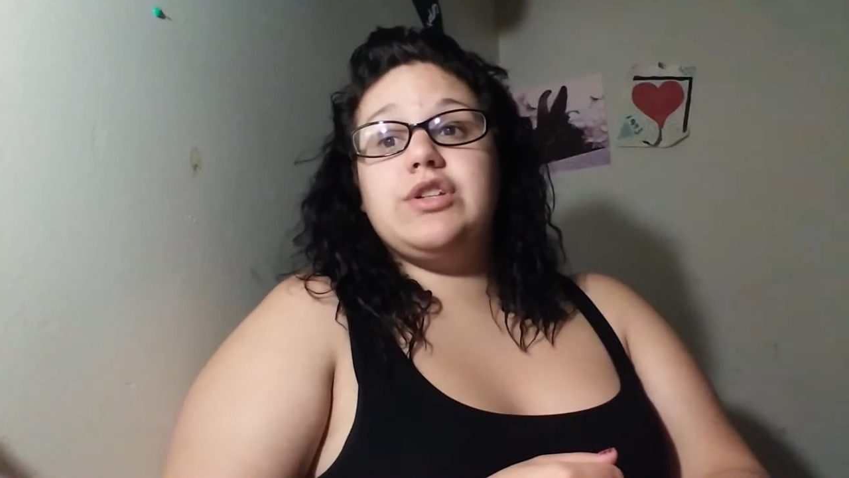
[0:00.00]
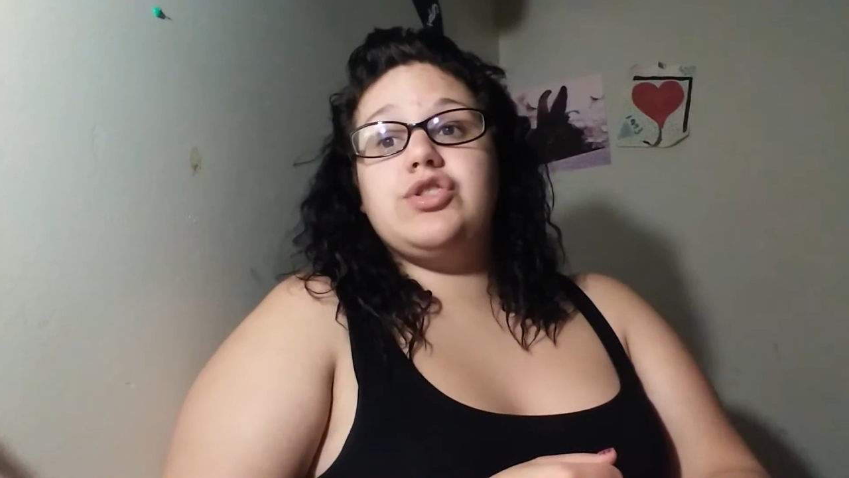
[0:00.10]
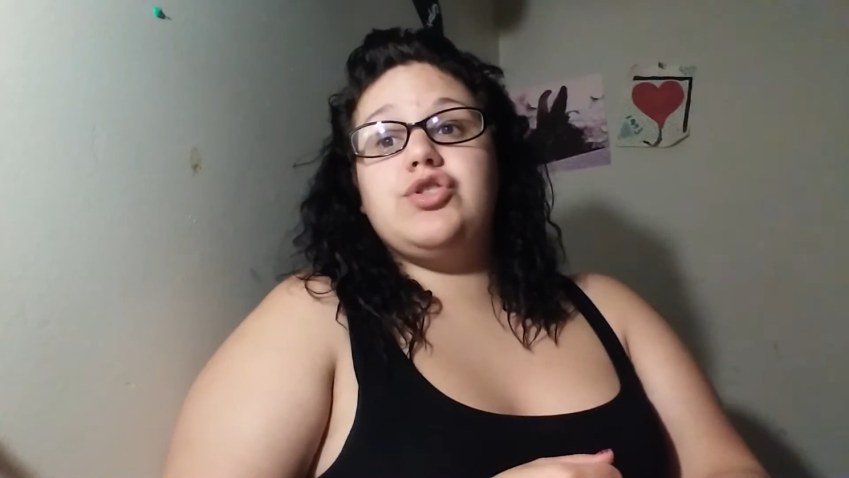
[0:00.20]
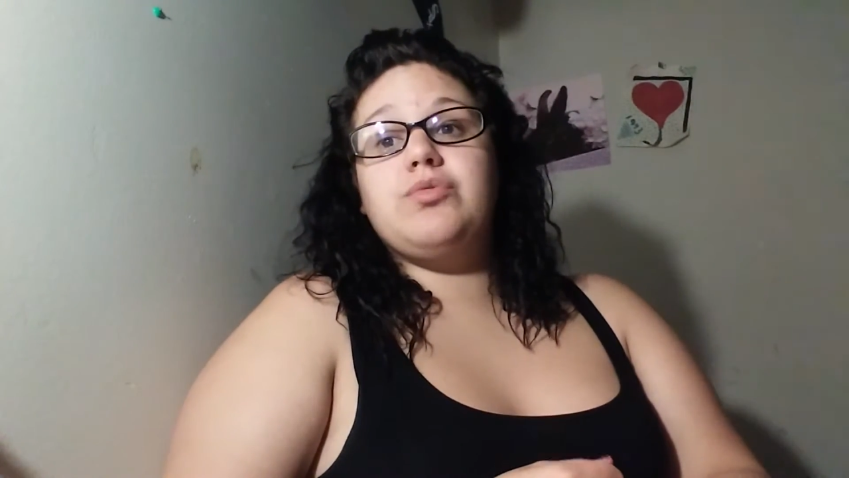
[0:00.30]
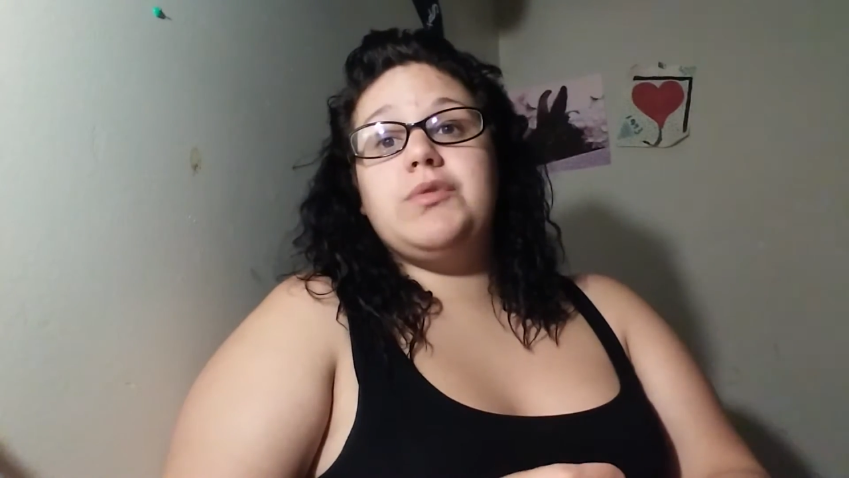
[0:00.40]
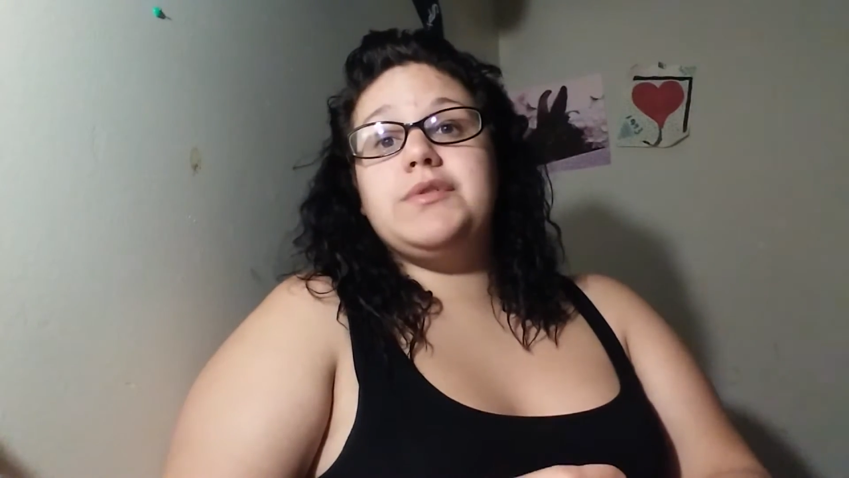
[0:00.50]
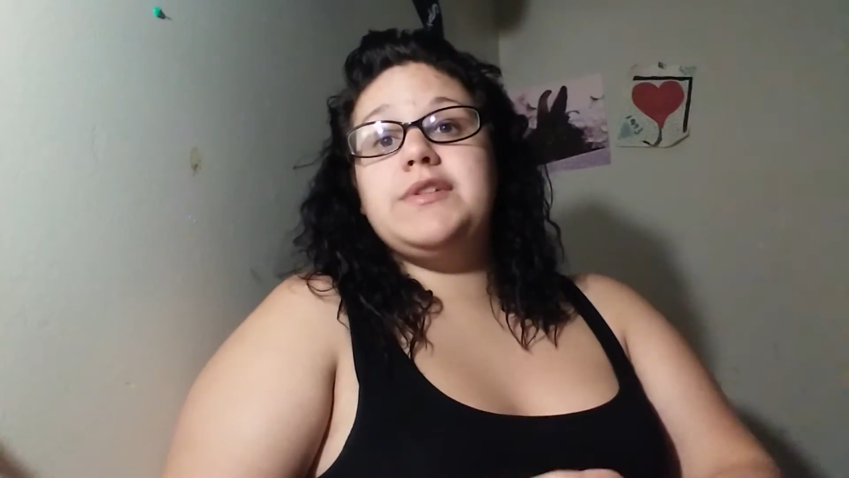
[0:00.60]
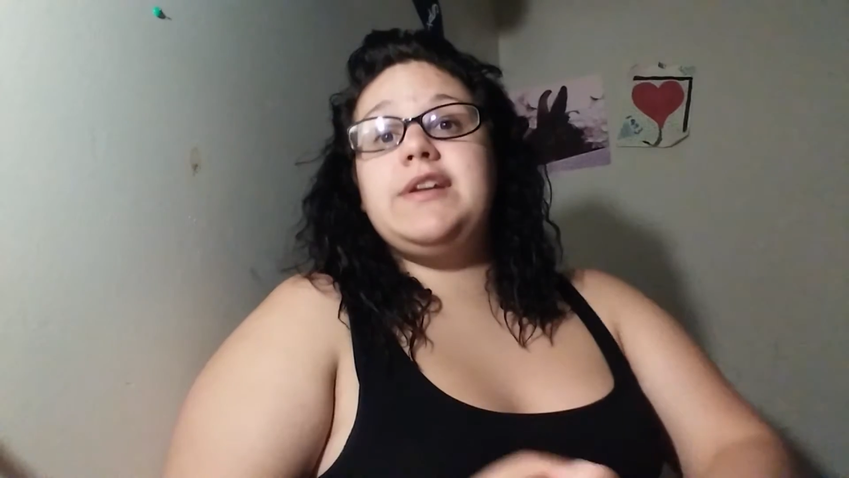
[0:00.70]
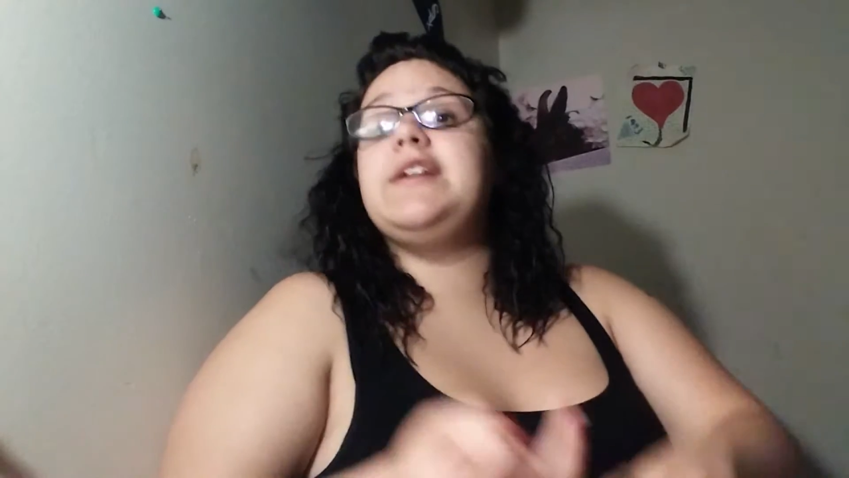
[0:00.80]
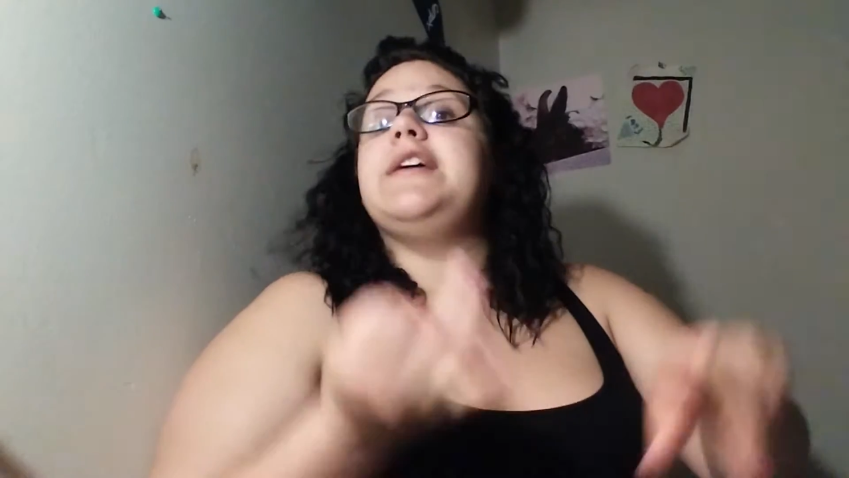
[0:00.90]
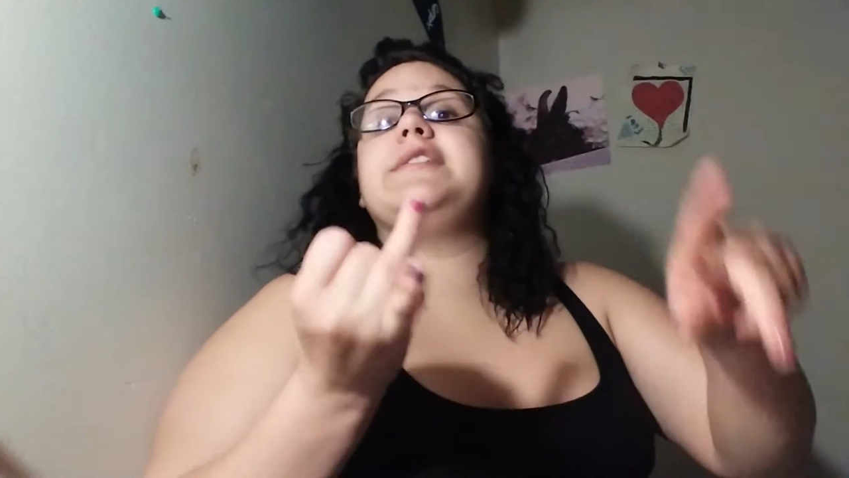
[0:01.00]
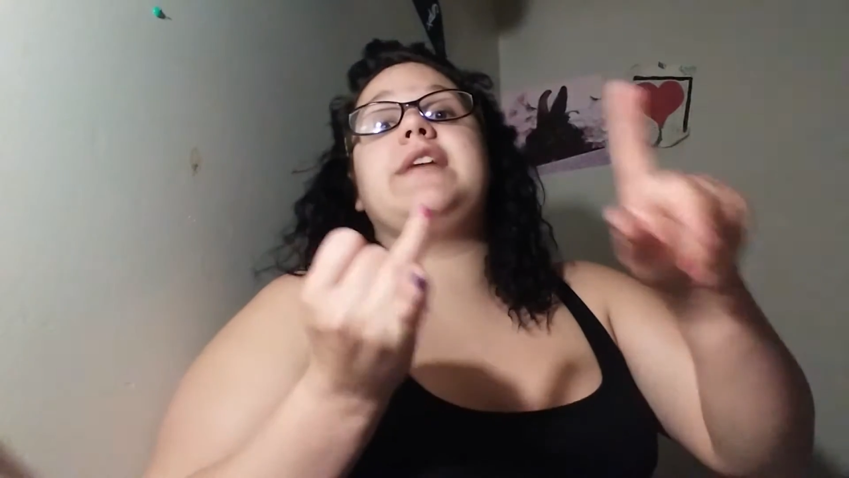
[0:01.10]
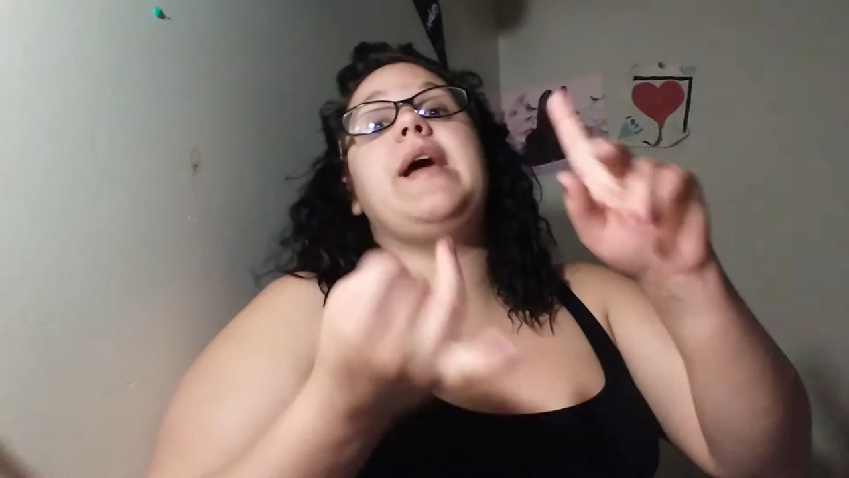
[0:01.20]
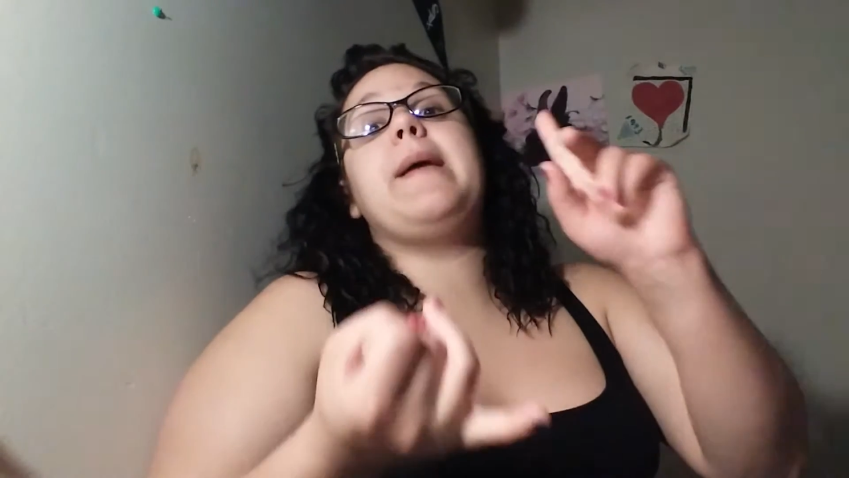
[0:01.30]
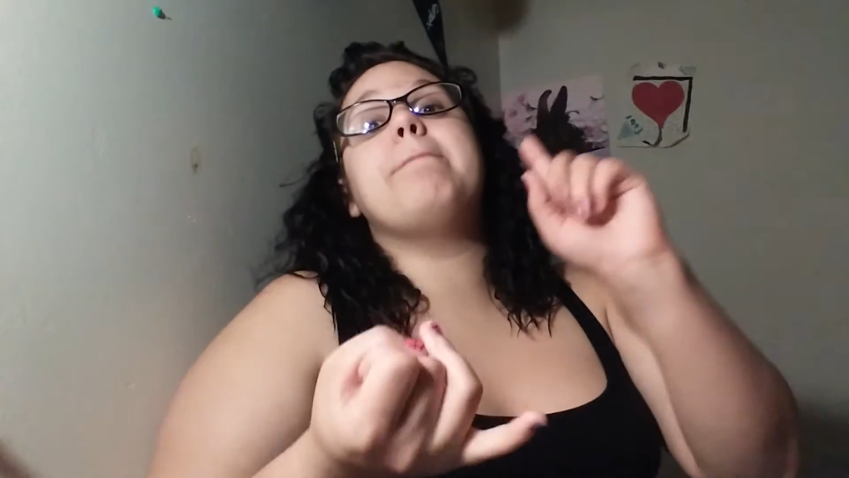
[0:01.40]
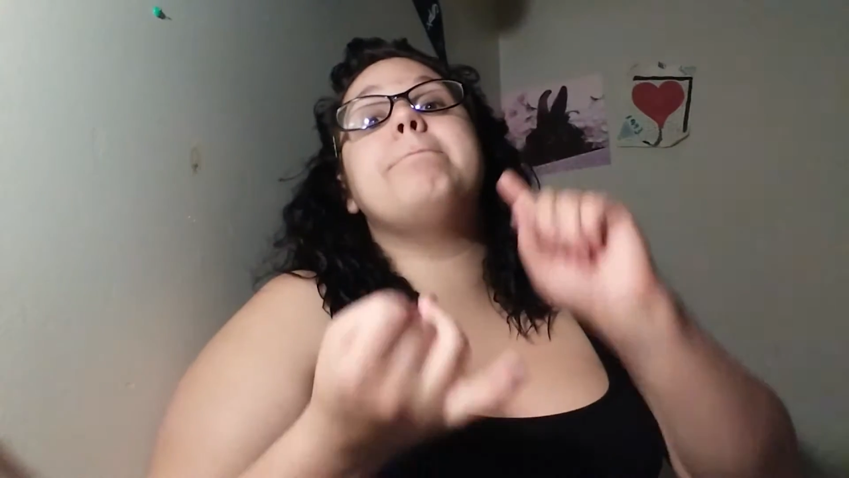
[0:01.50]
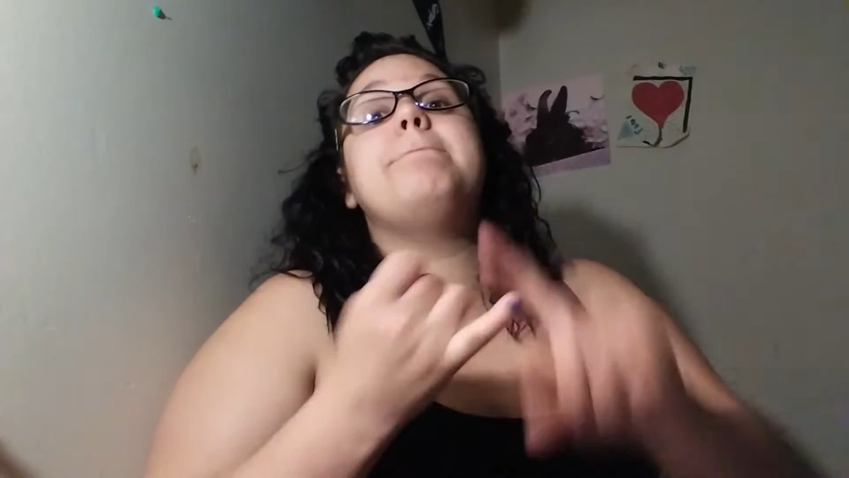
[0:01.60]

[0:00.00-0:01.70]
that you will need is a